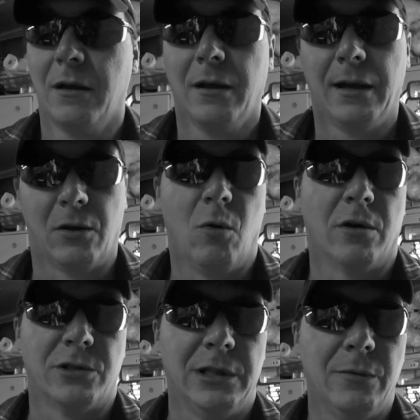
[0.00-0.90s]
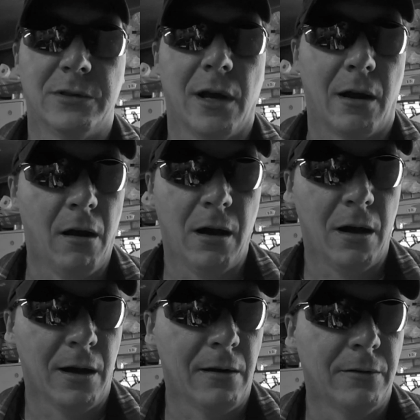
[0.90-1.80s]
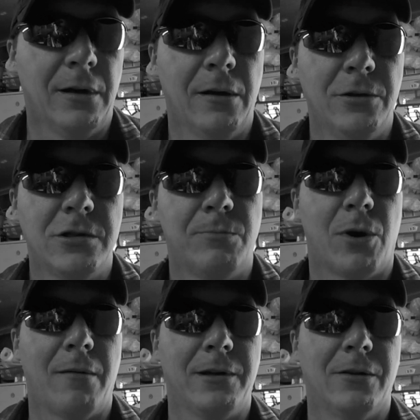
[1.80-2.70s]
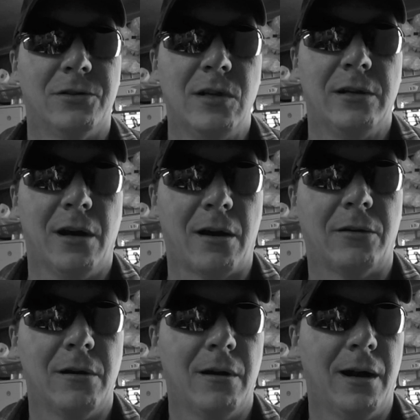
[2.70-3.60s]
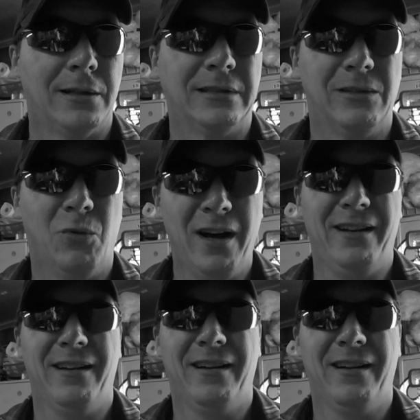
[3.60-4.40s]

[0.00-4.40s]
and of course she was like, oh, I don't know, you should probably go see a doctor. And I said, what